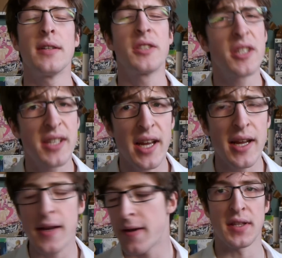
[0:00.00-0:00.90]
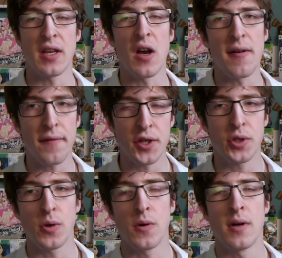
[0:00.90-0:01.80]
today the
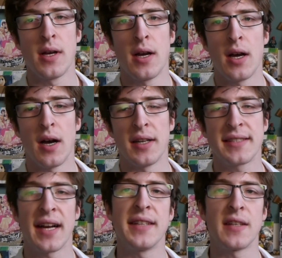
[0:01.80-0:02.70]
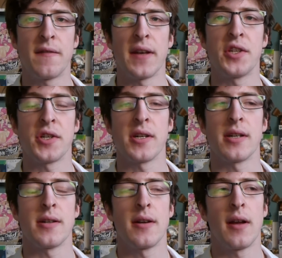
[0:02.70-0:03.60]
official Science
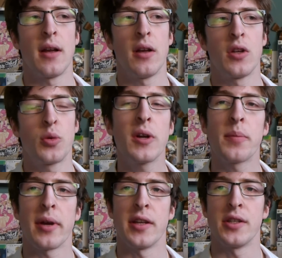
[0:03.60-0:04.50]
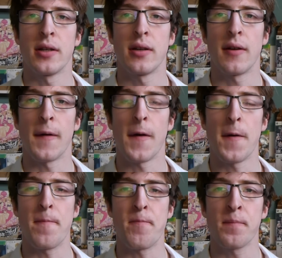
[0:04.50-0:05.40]
Adventure Twitter page.
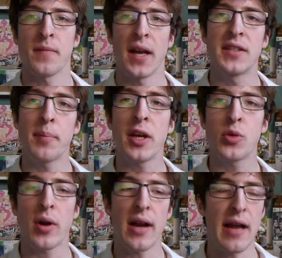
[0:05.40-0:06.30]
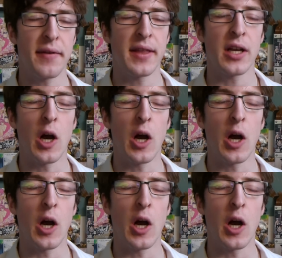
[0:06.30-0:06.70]
It's the page where everything